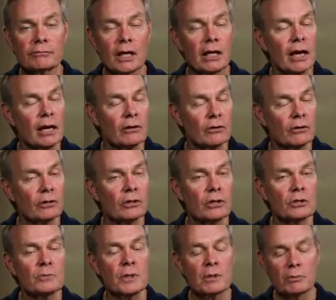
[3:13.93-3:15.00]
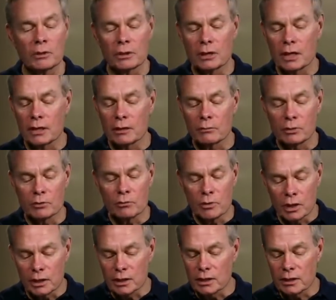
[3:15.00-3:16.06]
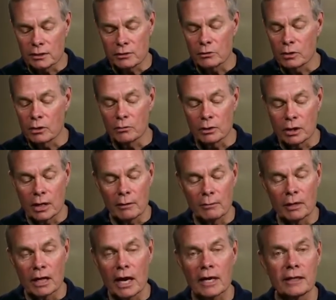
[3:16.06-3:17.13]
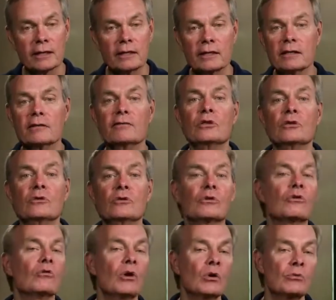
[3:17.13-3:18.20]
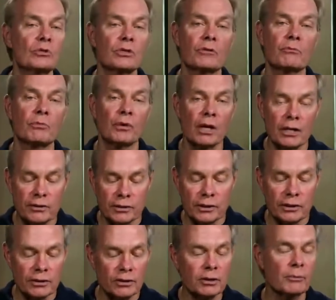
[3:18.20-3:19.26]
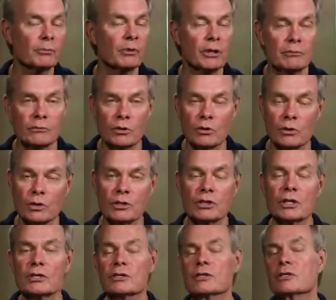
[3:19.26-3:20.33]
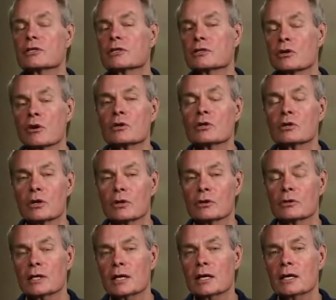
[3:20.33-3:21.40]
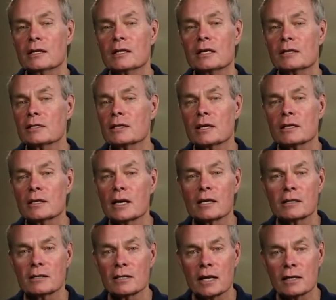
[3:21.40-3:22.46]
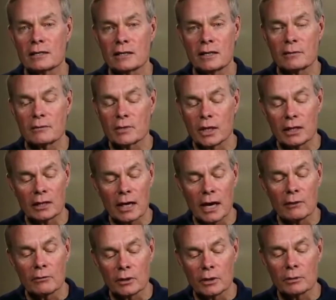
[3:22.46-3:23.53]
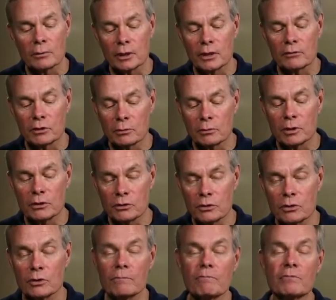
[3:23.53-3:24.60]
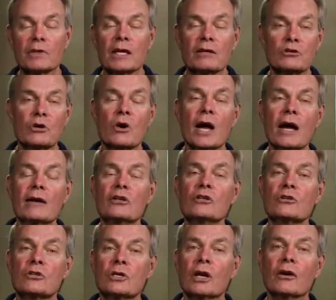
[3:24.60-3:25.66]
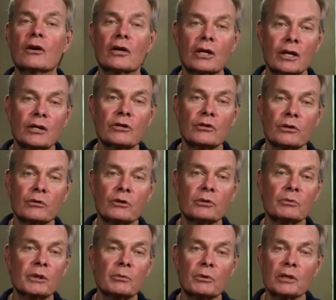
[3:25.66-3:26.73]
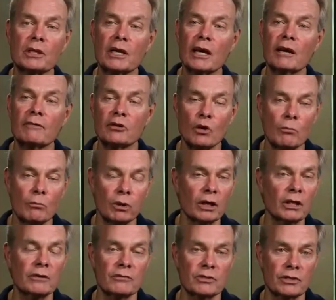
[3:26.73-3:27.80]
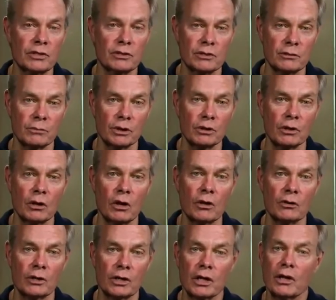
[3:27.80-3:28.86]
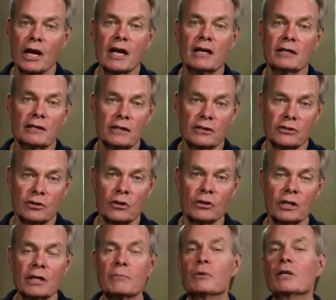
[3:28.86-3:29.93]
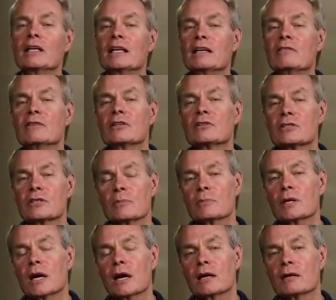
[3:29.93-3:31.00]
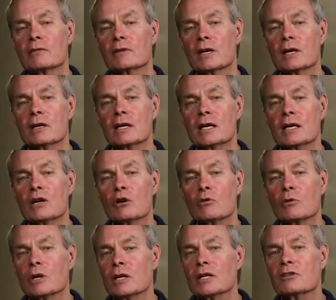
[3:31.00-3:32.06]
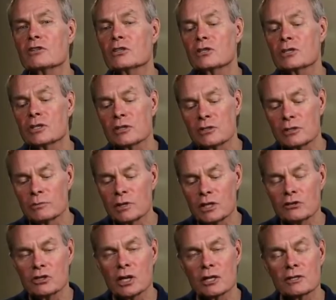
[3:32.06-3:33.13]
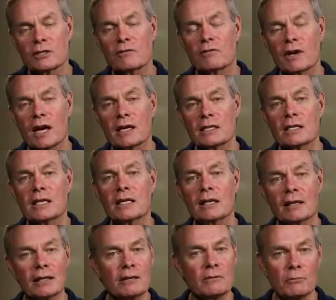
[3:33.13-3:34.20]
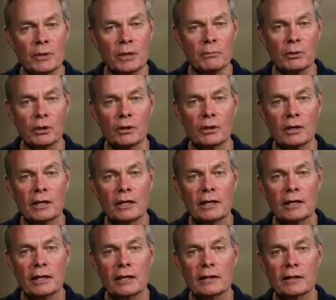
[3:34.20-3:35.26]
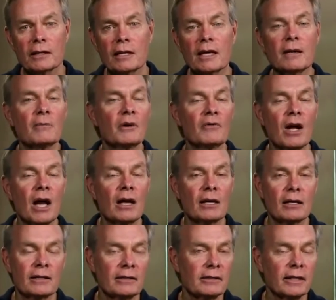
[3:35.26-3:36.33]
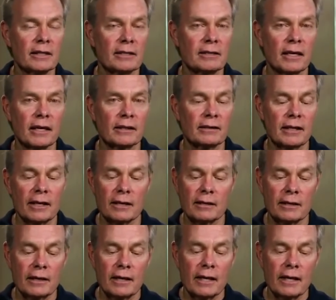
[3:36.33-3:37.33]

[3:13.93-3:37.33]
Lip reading: And I know that there's people today that would really disagree with that, but I could give you the quotes of presidents, Supreme Court justices, on and on, that say that exact same thing, and I really believe it to be true. So how do you share a country with people that have no belief system, and are they atheist, or they believe in some kind of a religious system that justifies killing people in the name of Allah and things like that?